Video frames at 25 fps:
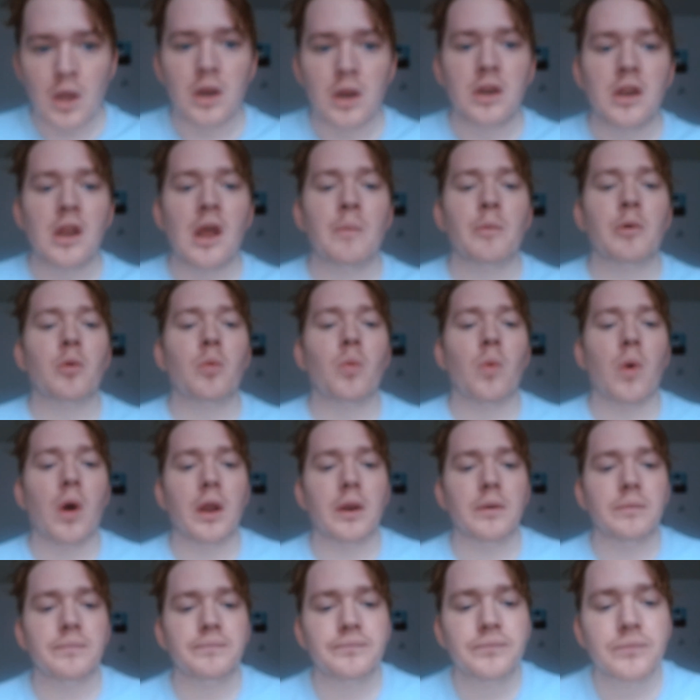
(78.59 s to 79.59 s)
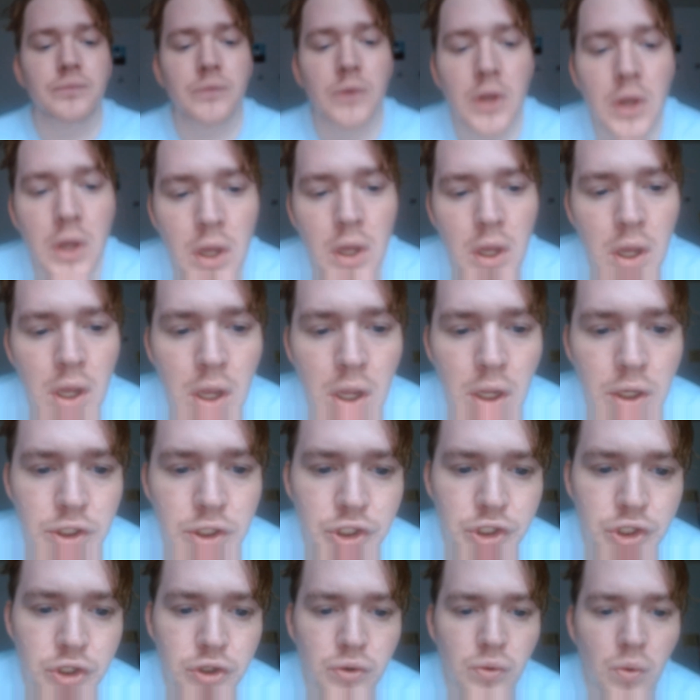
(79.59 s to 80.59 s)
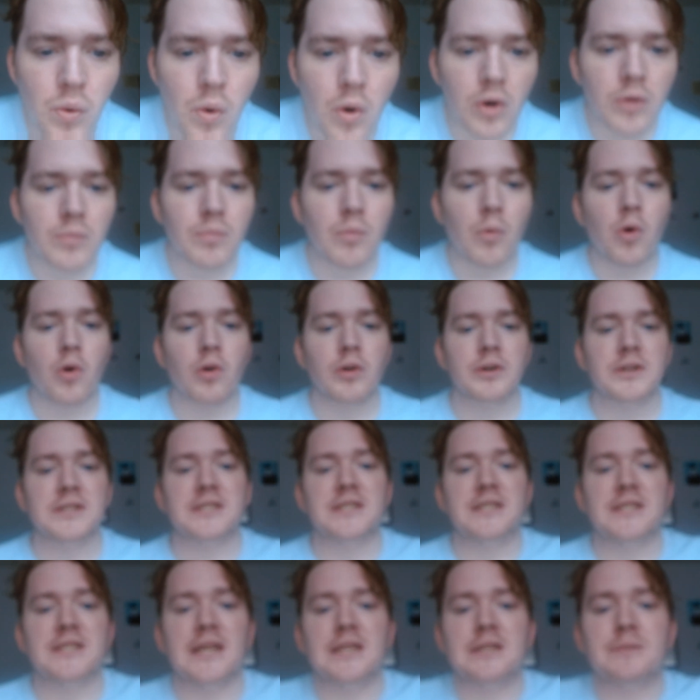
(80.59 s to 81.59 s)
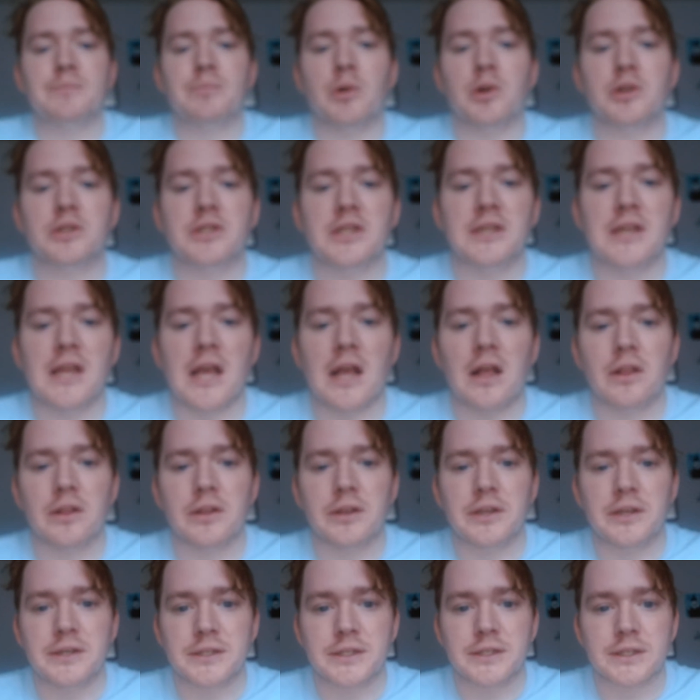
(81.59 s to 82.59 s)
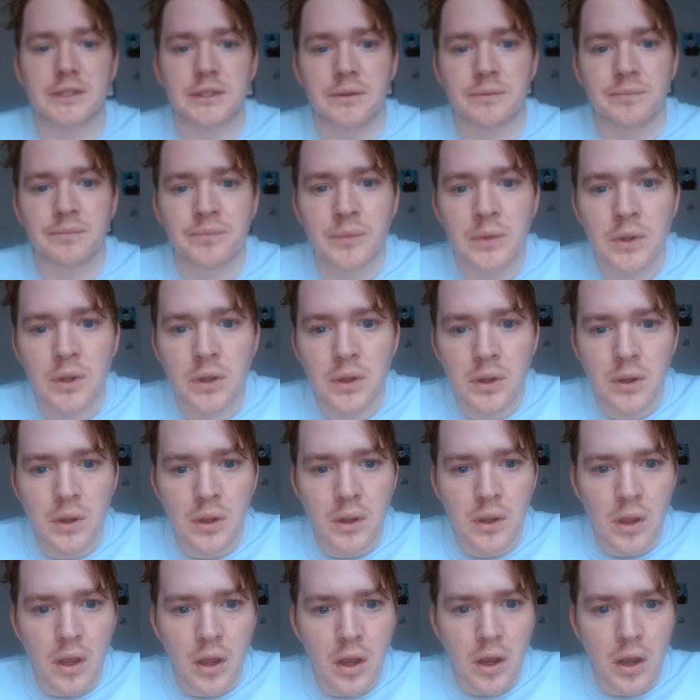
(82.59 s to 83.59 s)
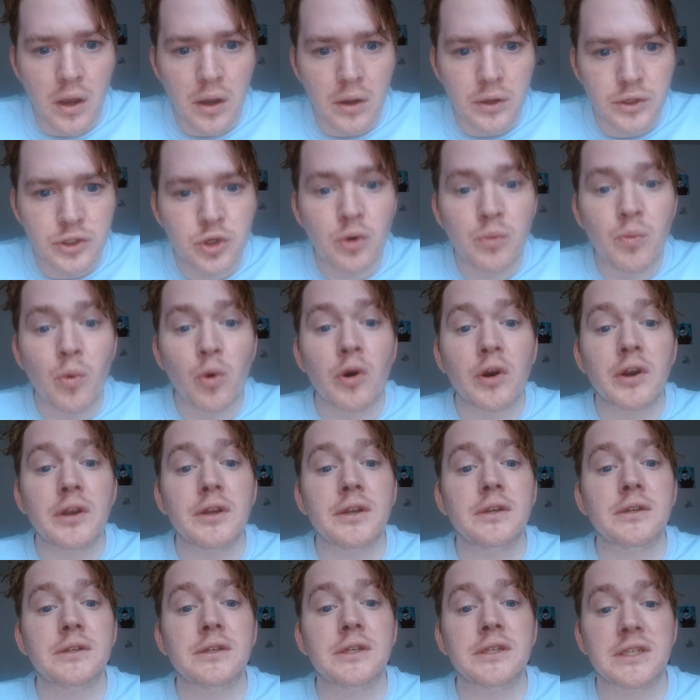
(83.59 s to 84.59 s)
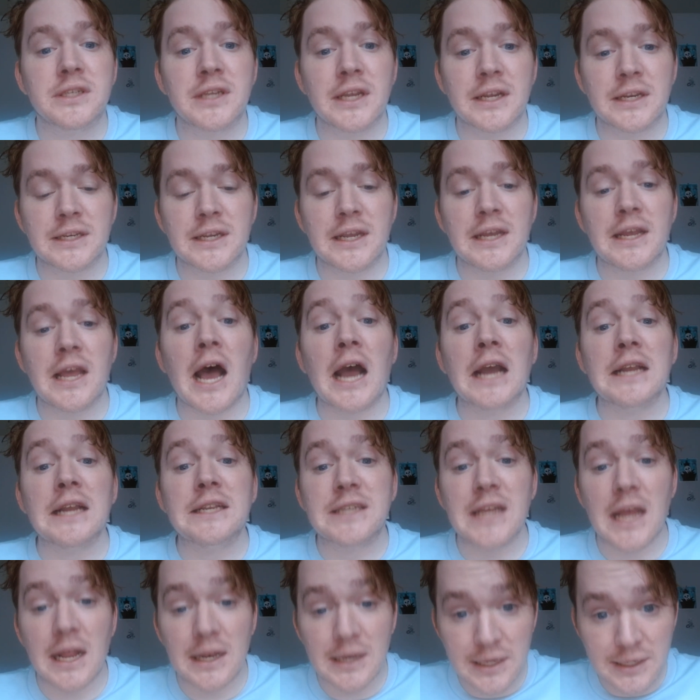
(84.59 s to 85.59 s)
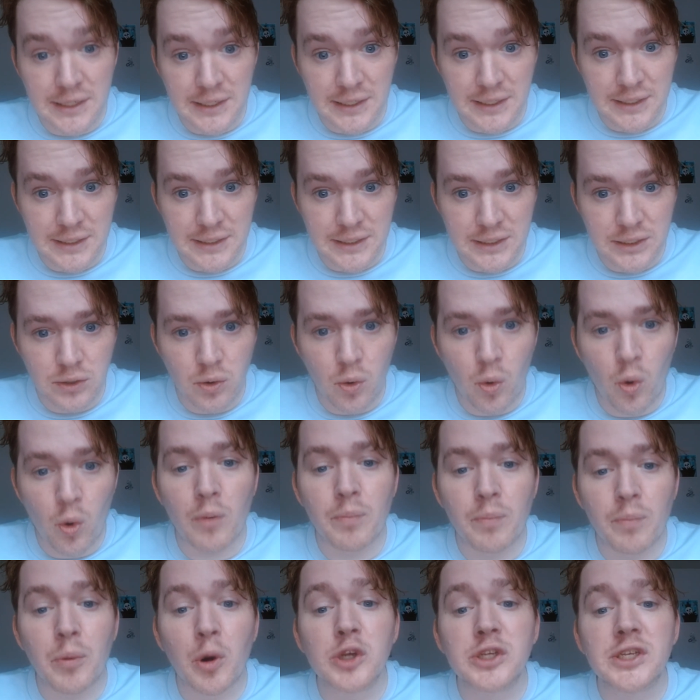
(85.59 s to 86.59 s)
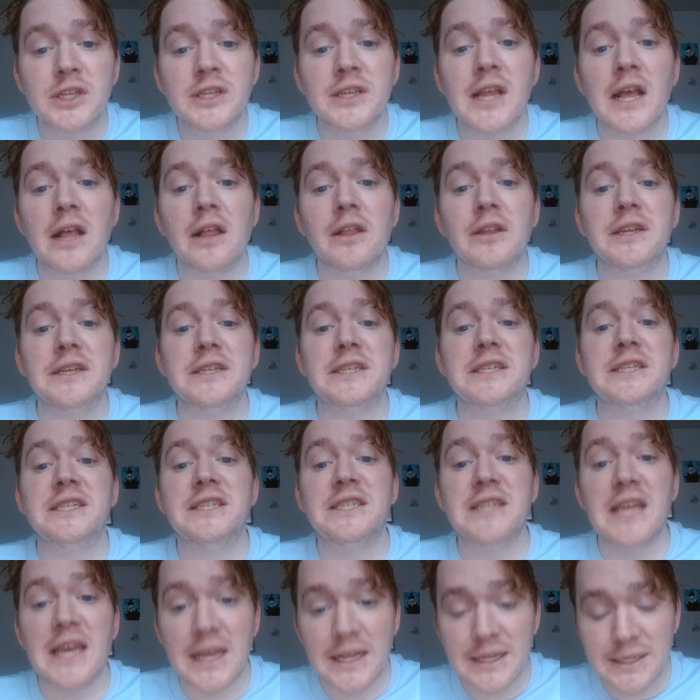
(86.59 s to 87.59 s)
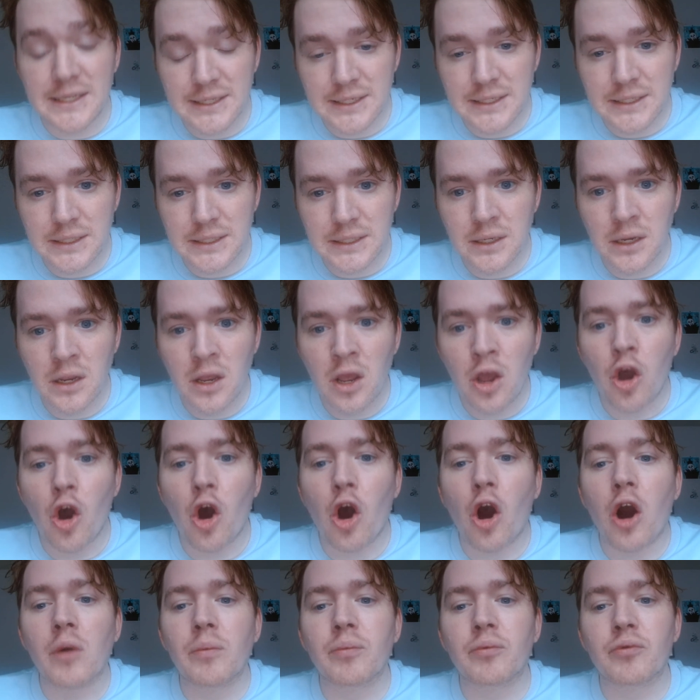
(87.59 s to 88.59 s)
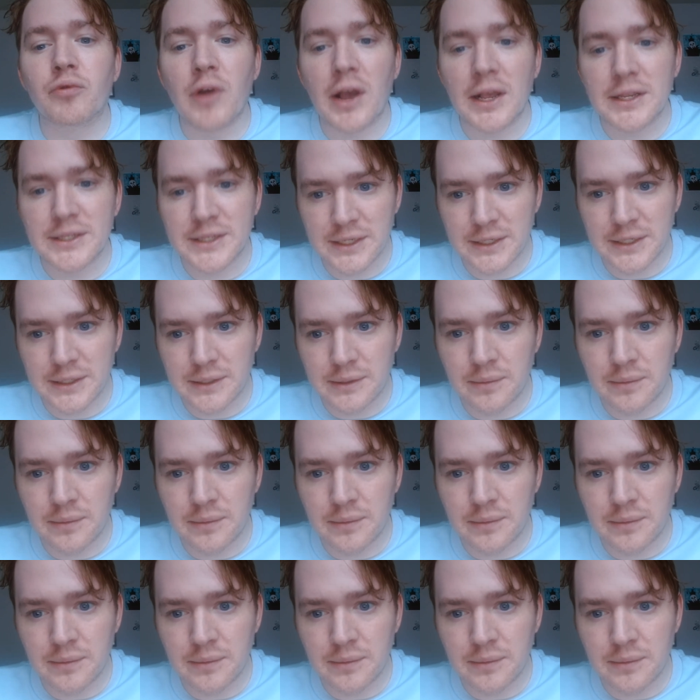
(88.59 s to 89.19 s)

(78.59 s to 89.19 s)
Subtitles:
Number 1. 2 or more distinct personalities, 2 or more distinct identities or personality states are present,